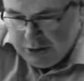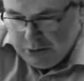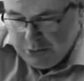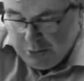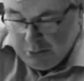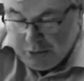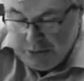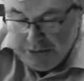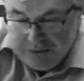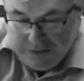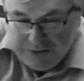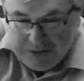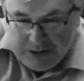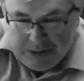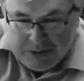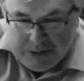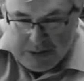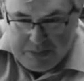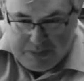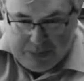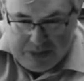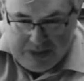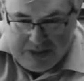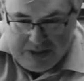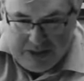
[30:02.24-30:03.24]
one film
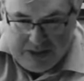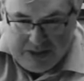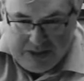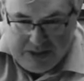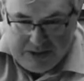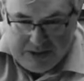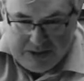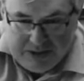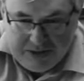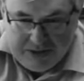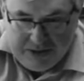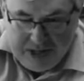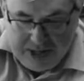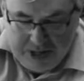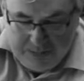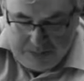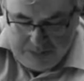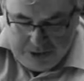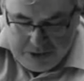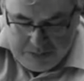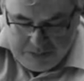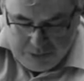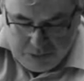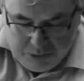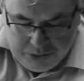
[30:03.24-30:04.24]
in particular,
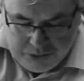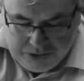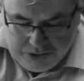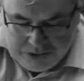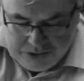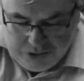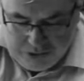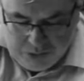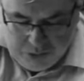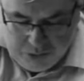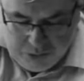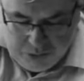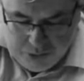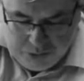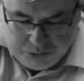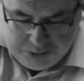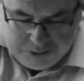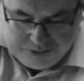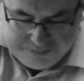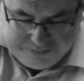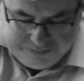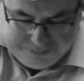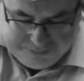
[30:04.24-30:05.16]
namely Boys in the Hood.